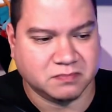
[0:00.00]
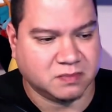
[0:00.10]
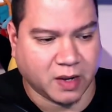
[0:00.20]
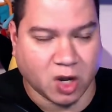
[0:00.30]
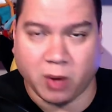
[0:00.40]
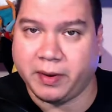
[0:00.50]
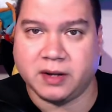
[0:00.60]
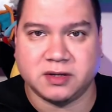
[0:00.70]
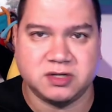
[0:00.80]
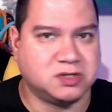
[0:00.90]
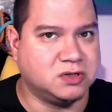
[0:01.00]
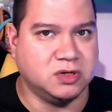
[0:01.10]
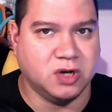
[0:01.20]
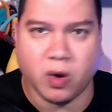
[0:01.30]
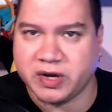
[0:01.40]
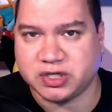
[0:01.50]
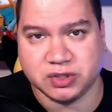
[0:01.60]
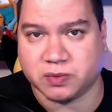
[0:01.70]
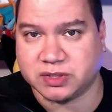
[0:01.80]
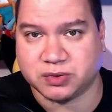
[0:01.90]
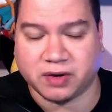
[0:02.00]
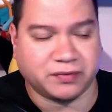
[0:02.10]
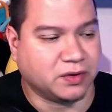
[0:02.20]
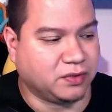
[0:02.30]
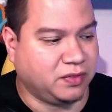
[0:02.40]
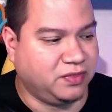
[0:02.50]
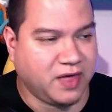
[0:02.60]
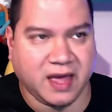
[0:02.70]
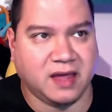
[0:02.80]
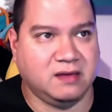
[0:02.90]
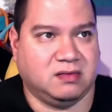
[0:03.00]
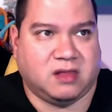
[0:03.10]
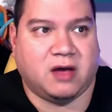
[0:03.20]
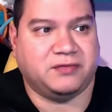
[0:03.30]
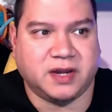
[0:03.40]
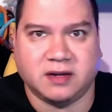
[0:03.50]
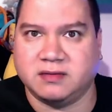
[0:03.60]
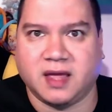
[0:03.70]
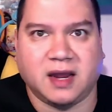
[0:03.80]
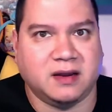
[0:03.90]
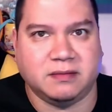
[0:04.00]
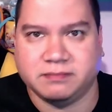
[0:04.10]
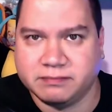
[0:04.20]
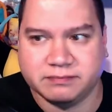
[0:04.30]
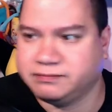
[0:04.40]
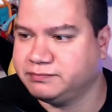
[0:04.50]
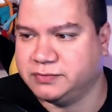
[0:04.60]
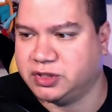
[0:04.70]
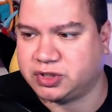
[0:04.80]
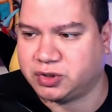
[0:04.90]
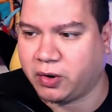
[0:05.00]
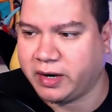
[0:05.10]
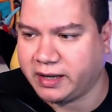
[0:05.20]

my cobra endlers, no issues whatsoever. They loved it. They destroyed